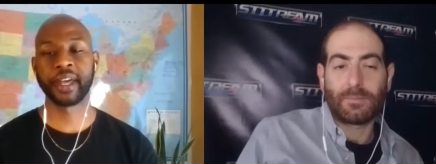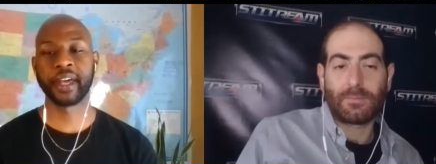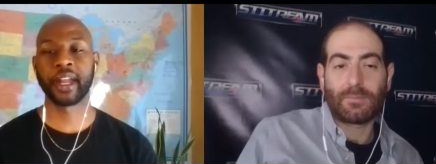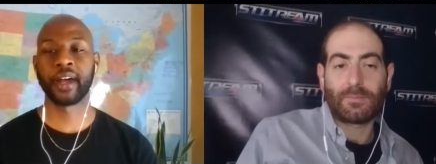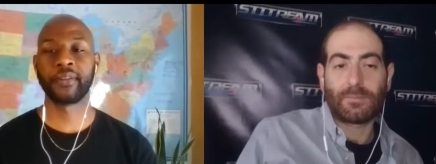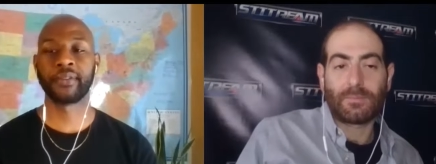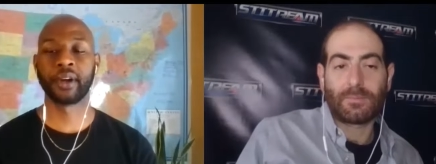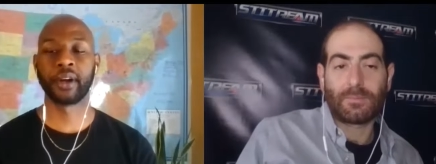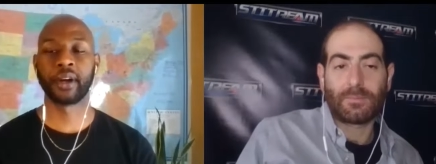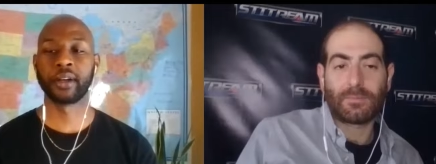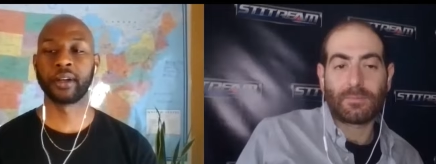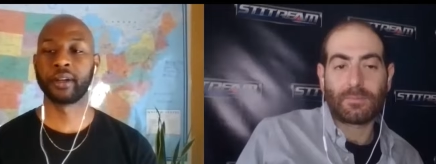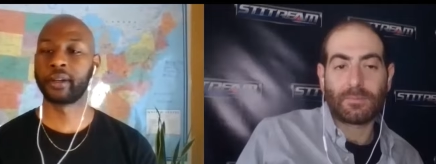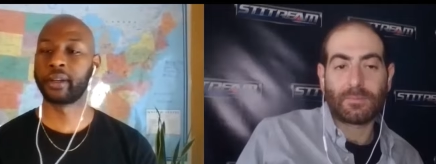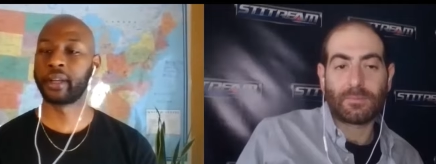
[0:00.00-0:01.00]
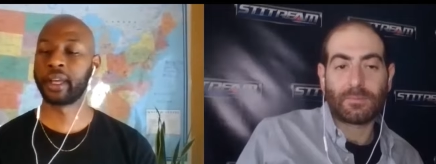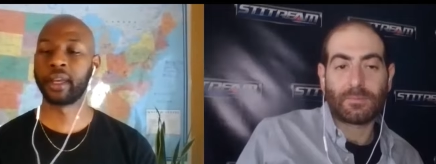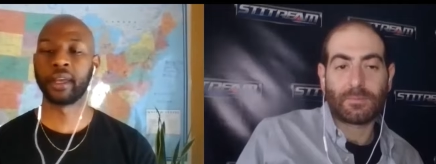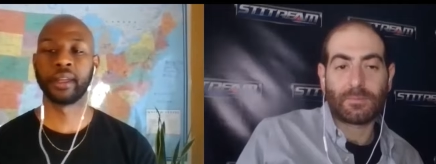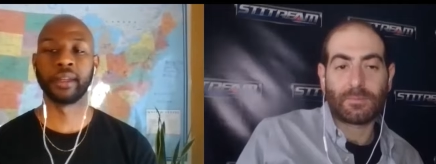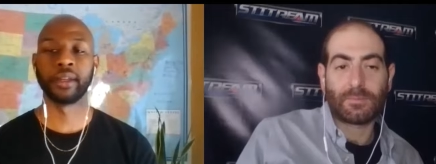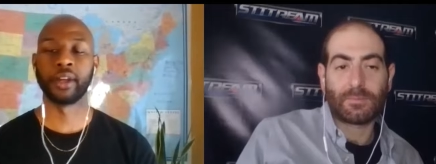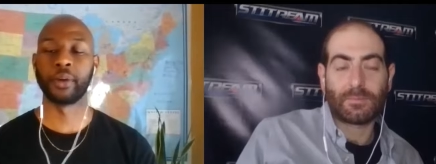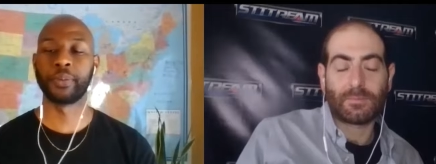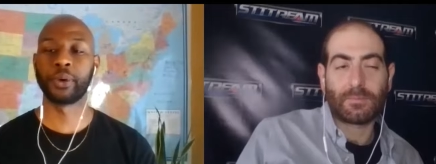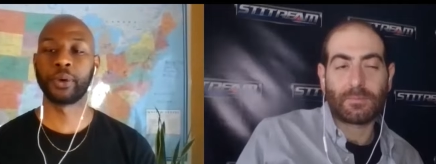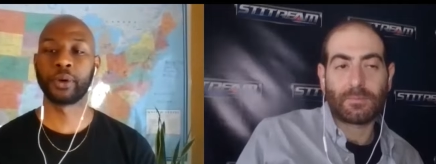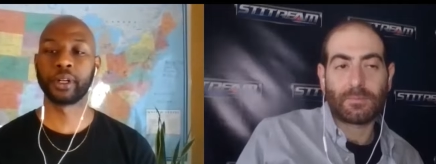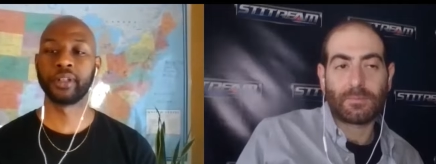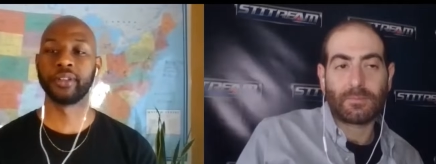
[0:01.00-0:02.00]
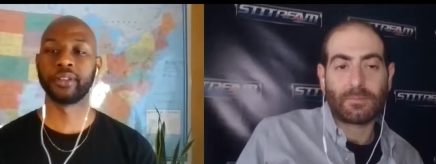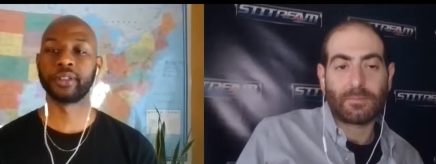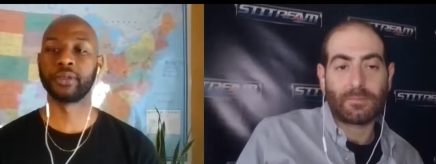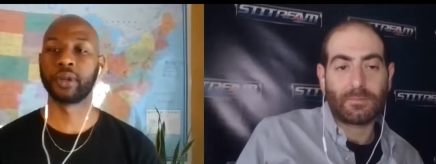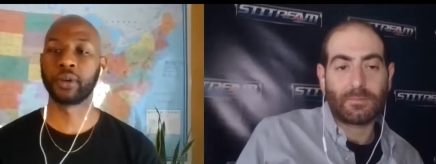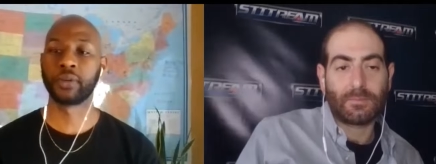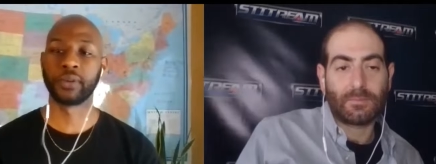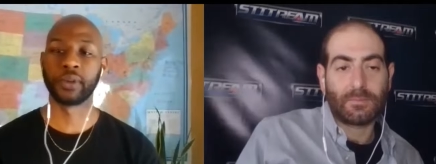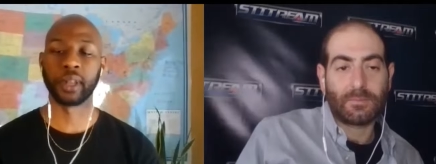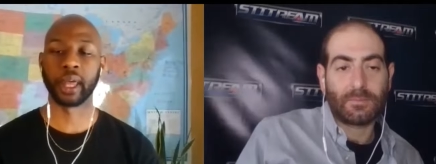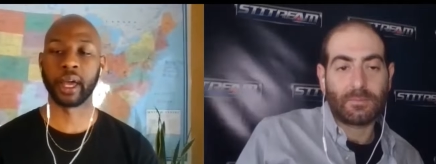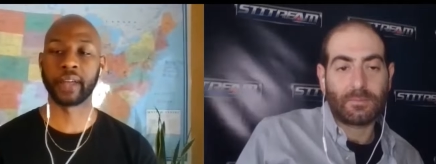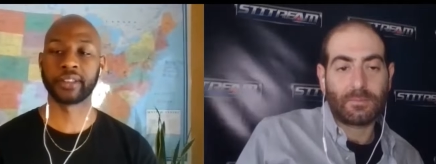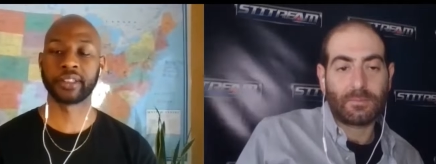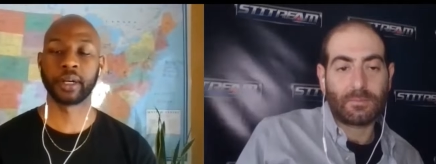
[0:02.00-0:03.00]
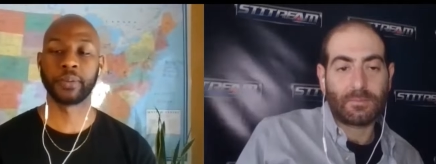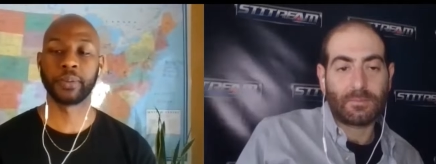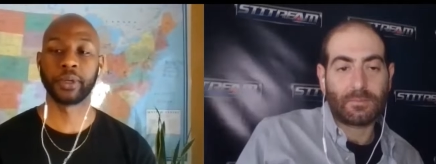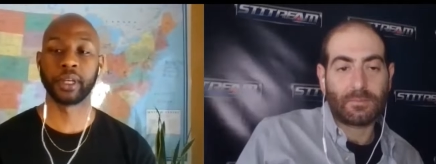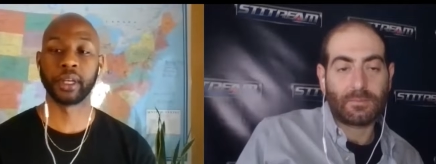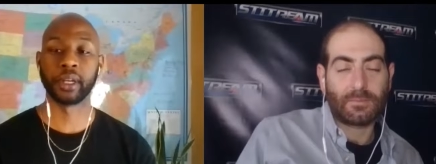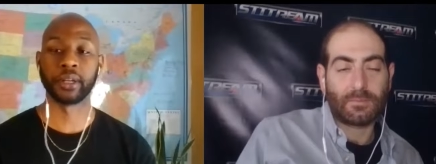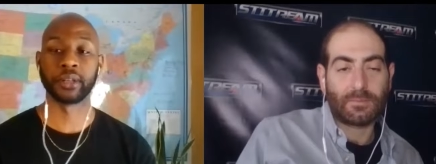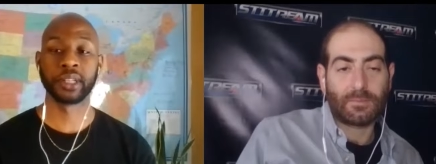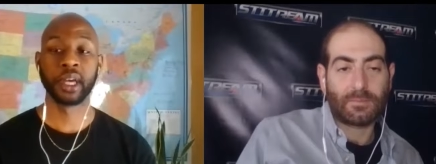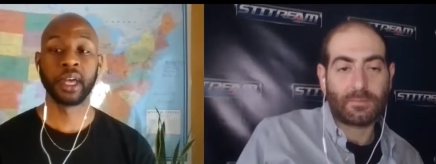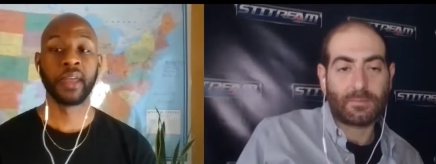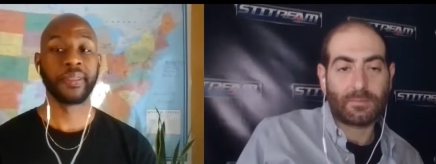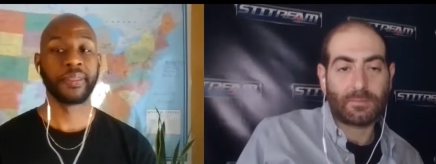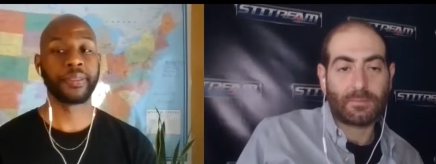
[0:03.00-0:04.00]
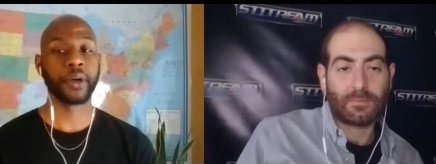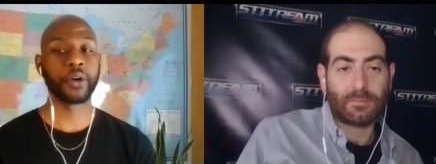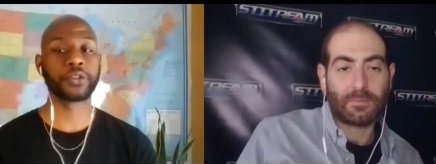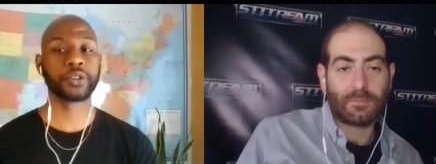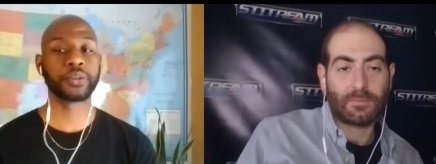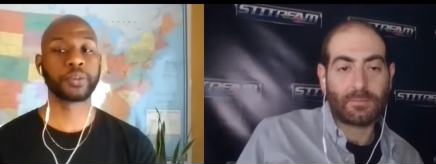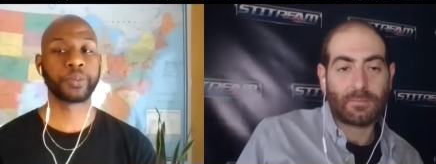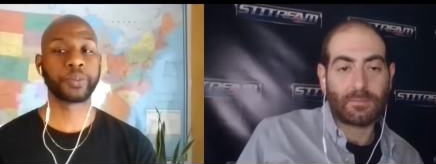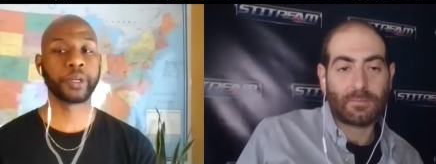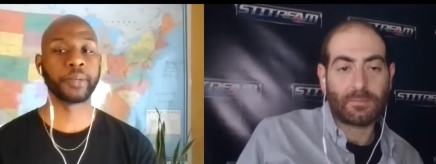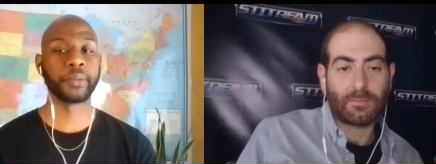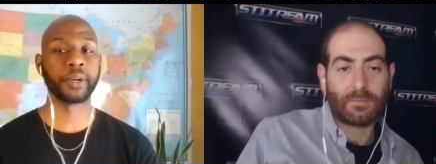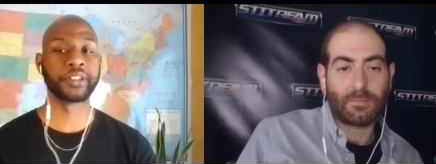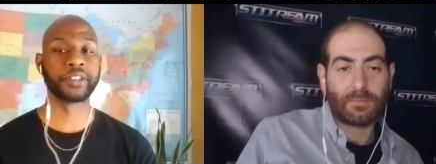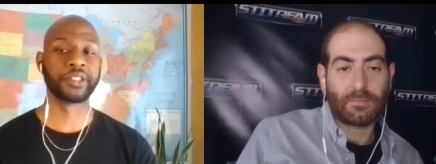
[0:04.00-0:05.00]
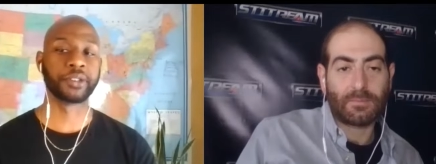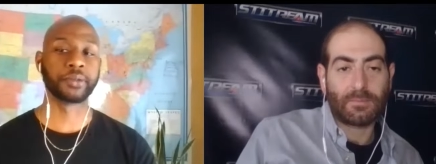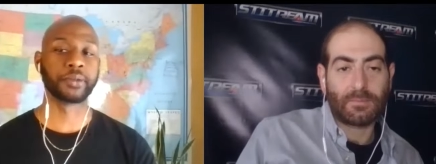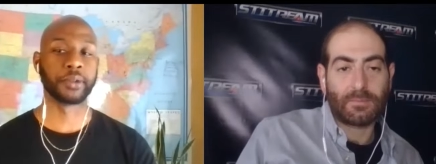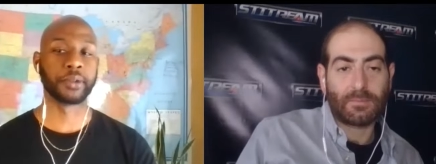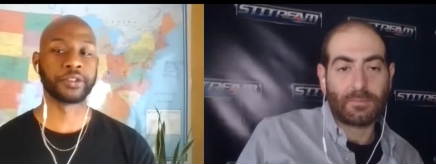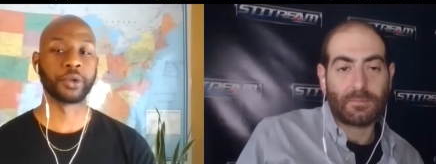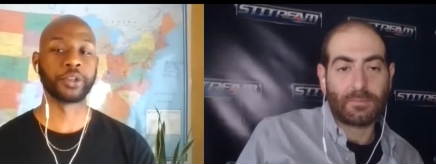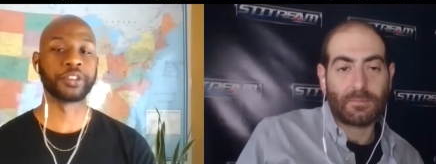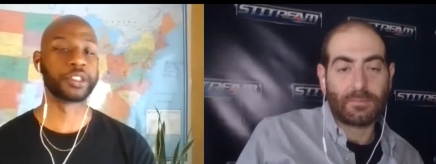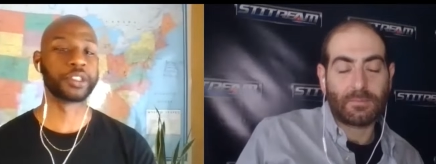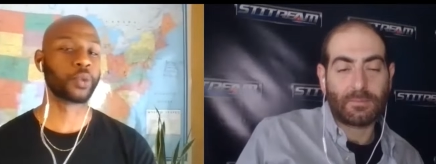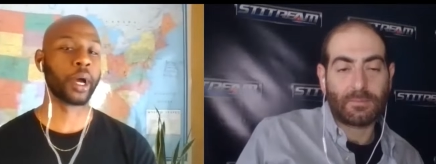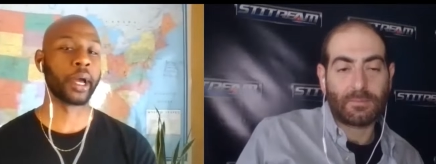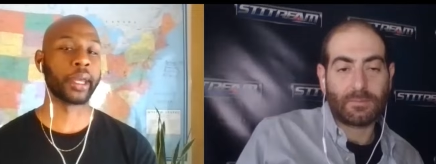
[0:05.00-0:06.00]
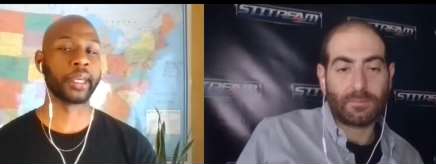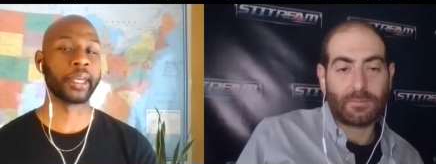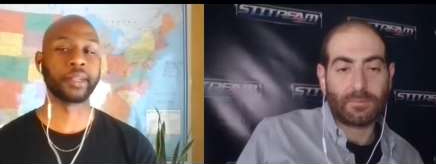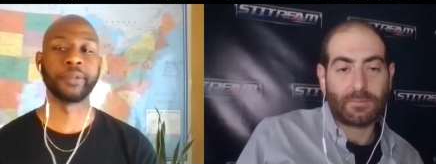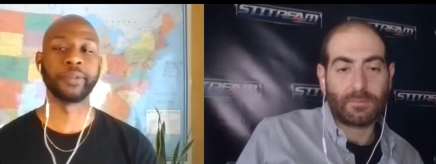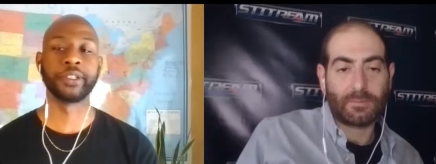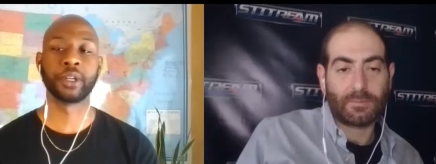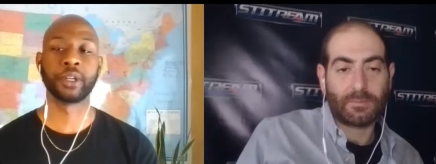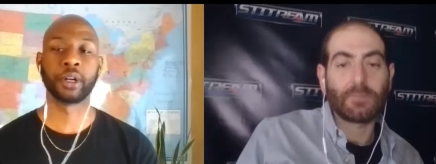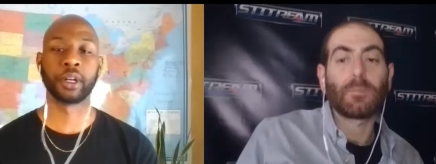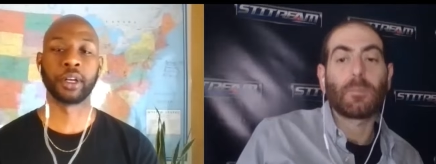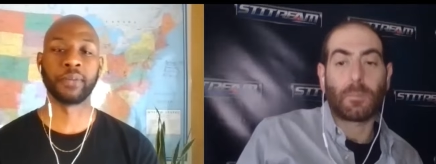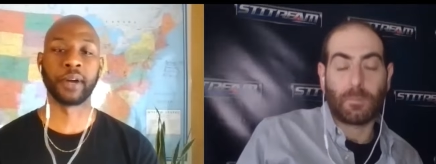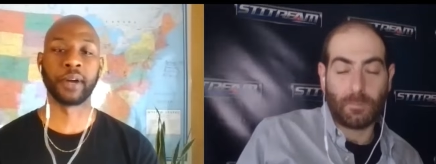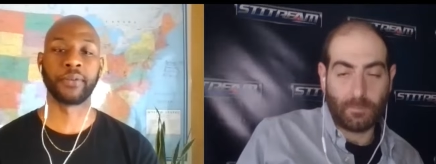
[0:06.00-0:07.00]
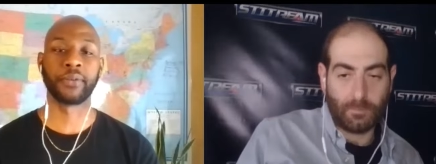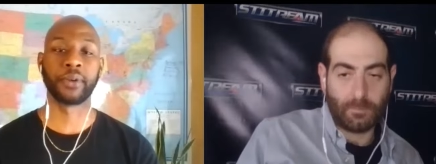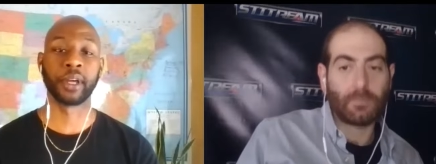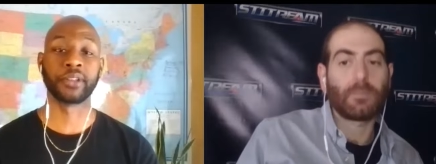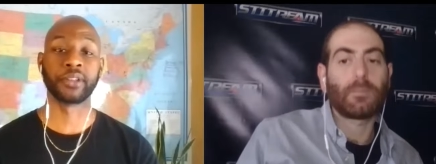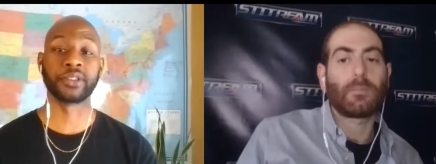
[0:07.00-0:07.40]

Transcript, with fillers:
Speaker 1: that I've garnered and you know poured into over the last couple years, those are pretty much the, the sources where I get the majority of my freight.